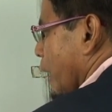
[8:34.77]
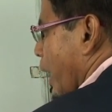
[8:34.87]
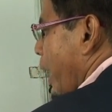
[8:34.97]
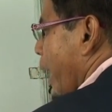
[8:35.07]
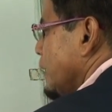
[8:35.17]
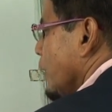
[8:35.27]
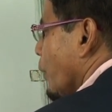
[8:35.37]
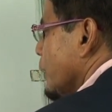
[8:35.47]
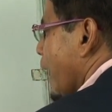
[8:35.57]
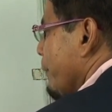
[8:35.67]
As it
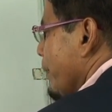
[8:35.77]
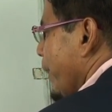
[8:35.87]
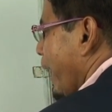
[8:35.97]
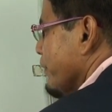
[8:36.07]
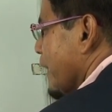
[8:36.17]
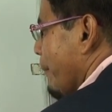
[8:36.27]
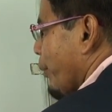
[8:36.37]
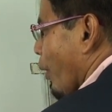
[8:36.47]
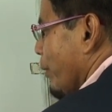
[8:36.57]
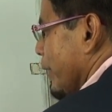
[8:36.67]
goes up, it may have some
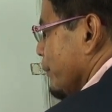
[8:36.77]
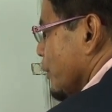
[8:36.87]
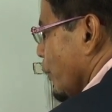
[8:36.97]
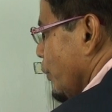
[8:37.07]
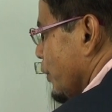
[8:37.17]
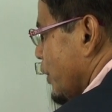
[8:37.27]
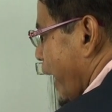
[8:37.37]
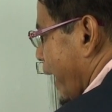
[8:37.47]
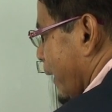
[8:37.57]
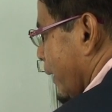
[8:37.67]
problem, so you check.